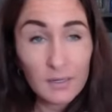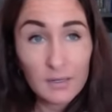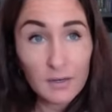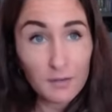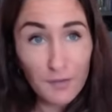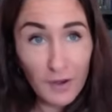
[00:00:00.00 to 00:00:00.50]

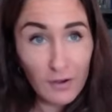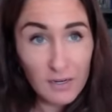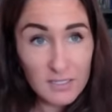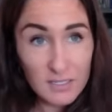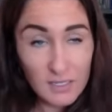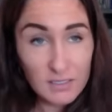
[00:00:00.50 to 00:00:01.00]

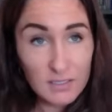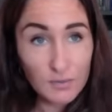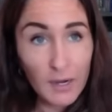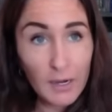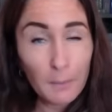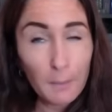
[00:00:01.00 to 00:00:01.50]
nefariousness,
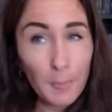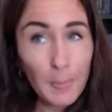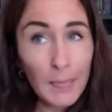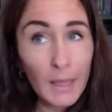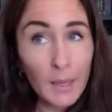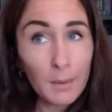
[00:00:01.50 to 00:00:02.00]
right?
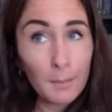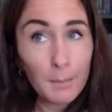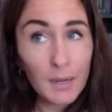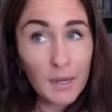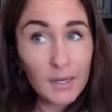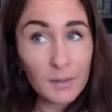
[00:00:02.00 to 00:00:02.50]

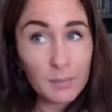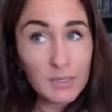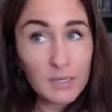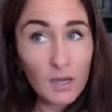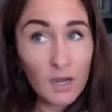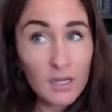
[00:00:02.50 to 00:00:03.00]
But
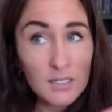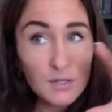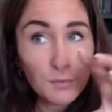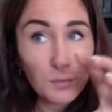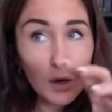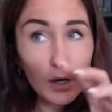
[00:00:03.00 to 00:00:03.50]
because
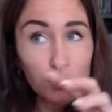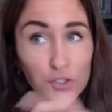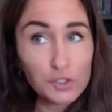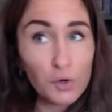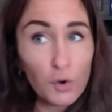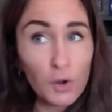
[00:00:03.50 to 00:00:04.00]
of what
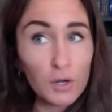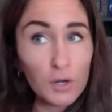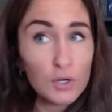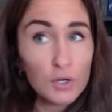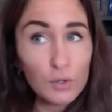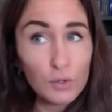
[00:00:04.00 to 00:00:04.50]
Shawn
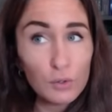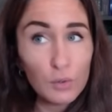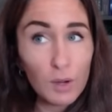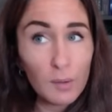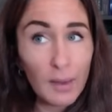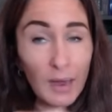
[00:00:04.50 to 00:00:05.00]
knew
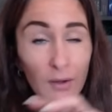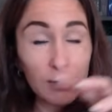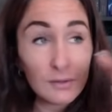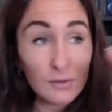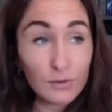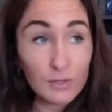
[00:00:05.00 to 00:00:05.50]
about
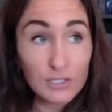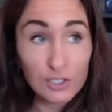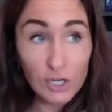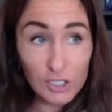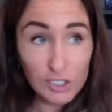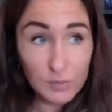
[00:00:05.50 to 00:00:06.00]
either this
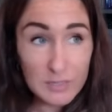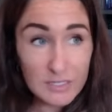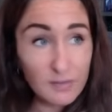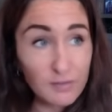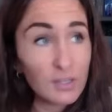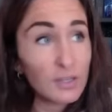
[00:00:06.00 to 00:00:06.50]
judge
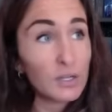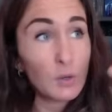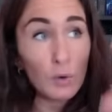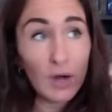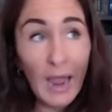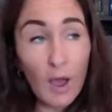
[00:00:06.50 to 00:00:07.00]
specifically
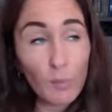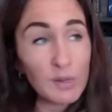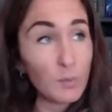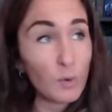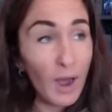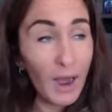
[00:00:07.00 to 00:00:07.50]
or how
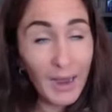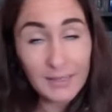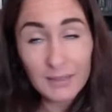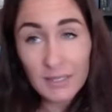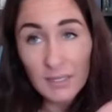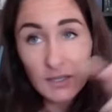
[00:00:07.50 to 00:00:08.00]
people
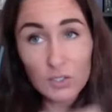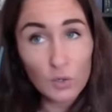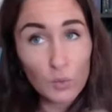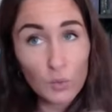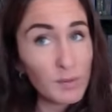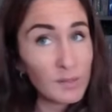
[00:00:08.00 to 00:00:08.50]
hide things or
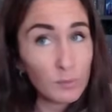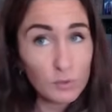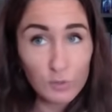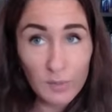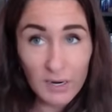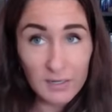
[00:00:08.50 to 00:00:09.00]
what people
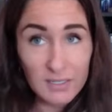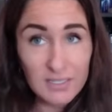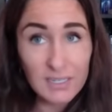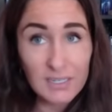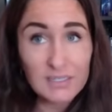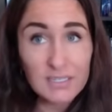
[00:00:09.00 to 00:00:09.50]
do behind the
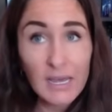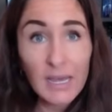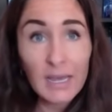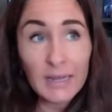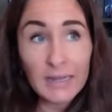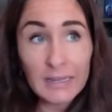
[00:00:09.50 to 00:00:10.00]
scenes,
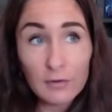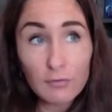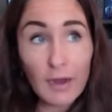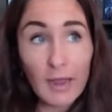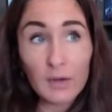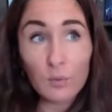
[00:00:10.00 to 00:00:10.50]
he
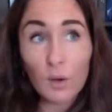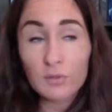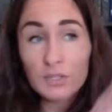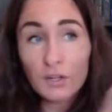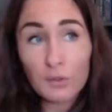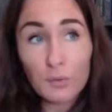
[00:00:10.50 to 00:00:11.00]
read what
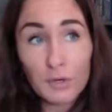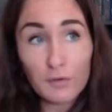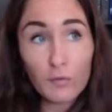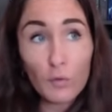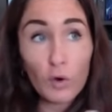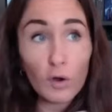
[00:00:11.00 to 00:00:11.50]
was a 3 or
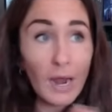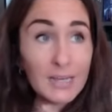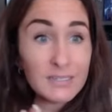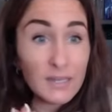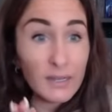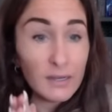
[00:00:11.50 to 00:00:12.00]
4
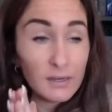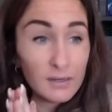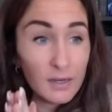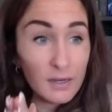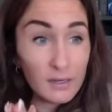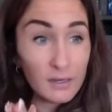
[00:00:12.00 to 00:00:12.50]
as like
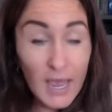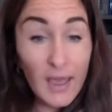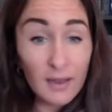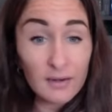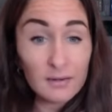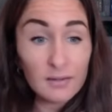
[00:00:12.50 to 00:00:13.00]
a
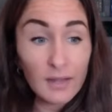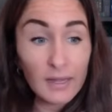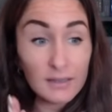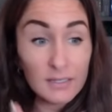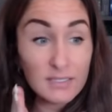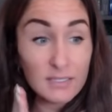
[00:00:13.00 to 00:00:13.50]
10,
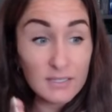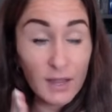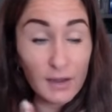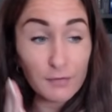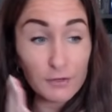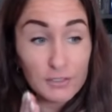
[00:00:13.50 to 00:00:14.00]
like, "This is
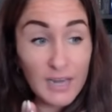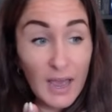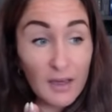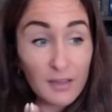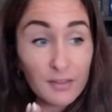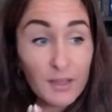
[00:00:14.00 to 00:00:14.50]
life or
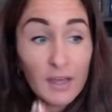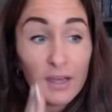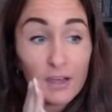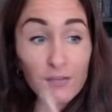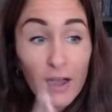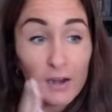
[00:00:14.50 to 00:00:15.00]
death.
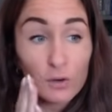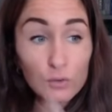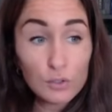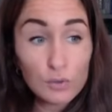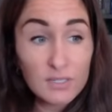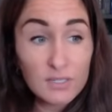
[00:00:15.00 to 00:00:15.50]
If I don't
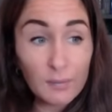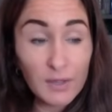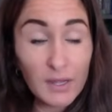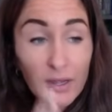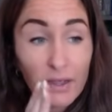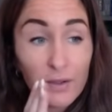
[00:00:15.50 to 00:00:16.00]
do
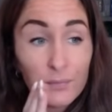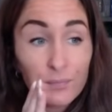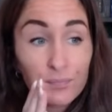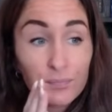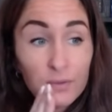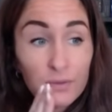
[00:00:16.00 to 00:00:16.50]
something,
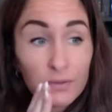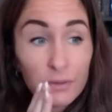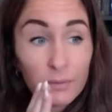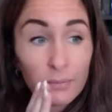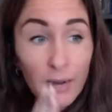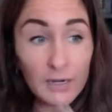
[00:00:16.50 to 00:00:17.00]

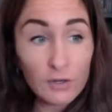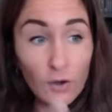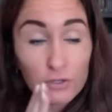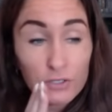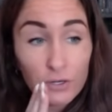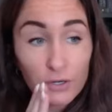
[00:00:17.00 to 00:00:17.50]
my
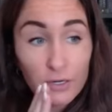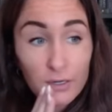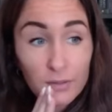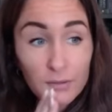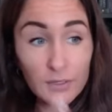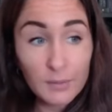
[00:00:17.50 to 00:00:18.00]
daughter's
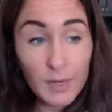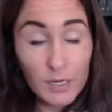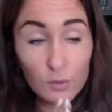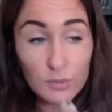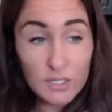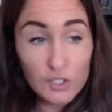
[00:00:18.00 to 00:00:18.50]
gonna be
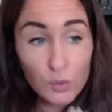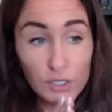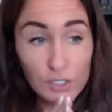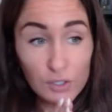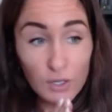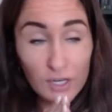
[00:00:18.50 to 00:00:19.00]
into a
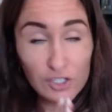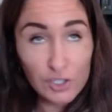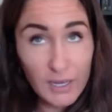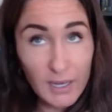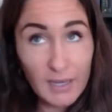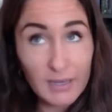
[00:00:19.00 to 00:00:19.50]
situation that she
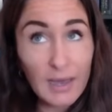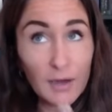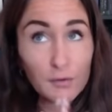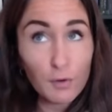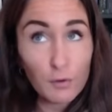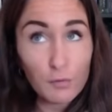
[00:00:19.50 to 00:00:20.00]
can't get out
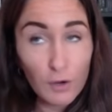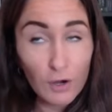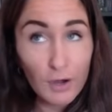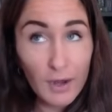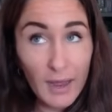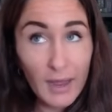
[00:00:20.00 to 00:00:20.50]
of over
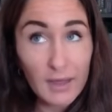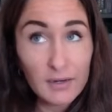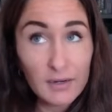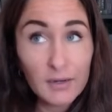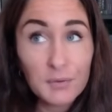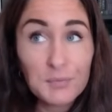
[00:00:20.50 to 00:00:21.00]
her
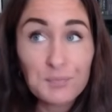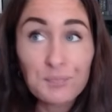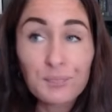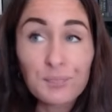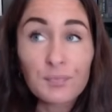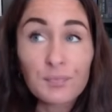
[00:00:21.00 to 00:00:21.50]
head."
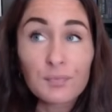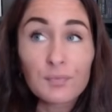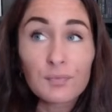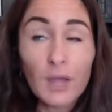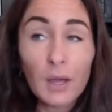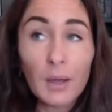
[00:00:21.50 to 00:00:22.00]

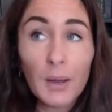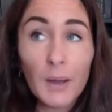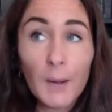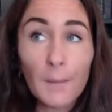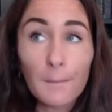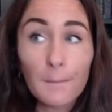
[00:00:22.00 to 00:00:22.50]

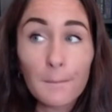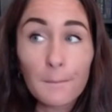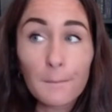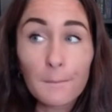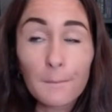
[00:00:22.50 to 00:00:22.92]
Um,